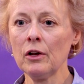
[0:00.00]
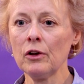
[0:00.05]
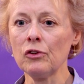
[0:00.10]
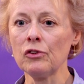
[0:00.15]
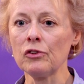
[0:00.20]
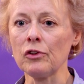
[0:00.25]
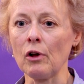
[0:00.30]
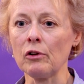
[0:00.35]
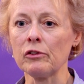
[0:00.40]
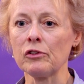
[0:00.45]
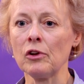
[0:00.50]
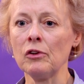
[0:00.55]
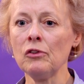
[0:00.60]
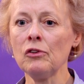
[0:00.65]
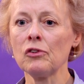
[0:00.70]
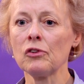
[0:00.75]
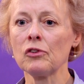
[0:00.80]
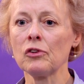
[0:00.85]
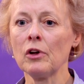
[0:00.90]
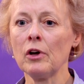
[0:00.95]

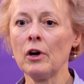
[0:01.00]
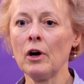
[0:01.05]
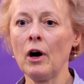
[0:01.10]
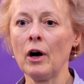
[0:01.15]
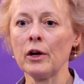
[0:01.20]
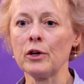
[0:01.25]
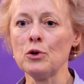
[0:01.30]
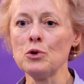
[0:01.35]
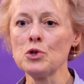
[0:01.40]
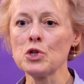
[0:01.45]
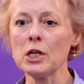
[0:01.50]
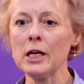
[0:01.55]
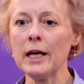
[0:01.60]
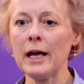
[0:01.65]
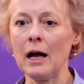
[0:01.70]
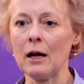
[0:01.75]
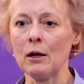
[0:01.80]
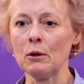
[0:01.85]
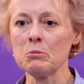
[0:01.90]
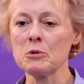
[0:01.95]
Consultants are
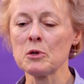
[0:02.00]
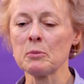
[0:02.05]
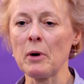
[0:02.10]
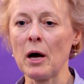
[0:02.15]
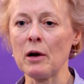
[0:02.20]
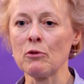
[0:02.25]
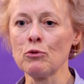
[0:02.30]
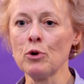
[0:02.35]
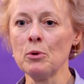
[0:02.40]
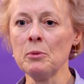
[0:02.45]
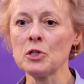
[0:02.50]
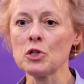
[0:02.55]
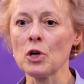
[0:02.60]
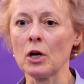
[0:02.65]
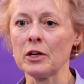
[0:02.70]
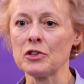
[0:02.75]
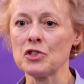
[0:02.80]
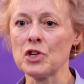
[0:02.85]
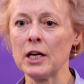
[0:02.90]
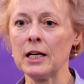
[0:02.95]
usually helped by
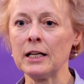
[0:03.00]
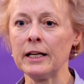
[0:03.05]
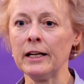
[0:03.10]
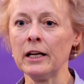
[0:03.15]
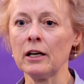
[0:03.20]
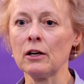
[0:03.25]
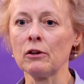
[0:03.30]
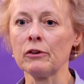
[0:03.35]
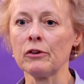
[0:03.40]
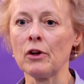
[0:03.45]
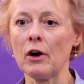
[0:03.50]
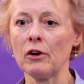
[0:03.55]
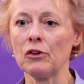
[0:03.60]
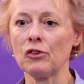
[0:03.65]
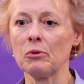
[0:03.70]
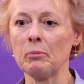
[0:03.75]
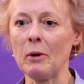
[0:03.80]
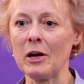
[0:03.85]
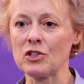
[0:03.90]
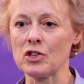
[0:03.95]
rheumatology clinical
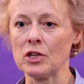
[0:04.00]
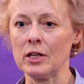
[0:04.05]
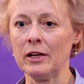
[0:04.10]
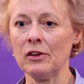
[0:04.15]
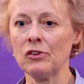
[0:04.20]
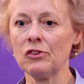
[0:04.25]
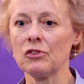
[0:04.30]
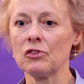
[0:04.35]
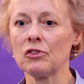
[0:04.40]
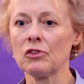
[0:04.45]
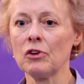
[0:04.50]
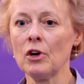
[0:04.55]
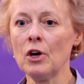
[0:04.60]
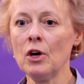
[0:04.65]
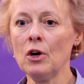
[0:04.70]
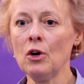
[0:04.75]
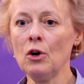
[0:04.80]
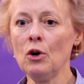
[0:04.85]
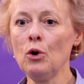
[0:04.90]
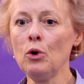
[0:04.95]
nurse specialists
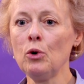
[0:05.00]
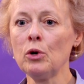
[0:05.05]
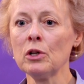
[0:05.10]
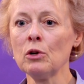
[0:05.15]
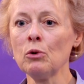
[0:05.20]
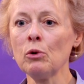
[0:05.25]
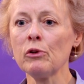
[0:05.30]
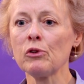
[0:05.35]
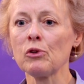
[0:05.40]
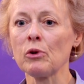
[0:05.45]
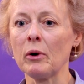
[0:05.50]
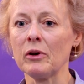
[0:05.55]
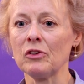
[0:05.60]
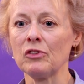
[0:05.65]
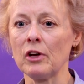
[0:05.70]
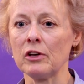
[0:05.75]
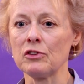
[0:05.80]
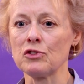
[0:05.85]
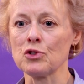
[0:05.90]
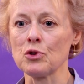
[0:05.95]
who can also
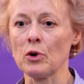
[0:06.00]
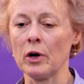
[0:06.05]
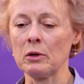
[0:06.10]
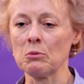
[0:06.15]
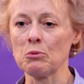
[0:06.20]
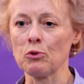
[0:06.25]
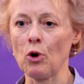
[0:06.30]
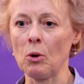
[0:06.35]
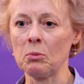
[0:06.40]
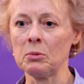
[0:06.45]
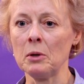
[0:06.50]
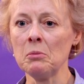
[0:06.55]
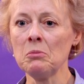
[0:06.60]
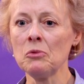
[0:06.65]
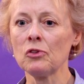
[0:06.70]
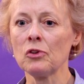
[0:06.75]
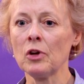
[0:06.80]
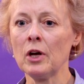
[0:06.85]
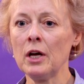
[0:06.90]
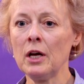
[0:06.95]
assess joint
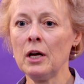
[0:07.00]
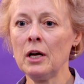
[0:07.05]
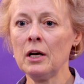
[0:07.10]
problems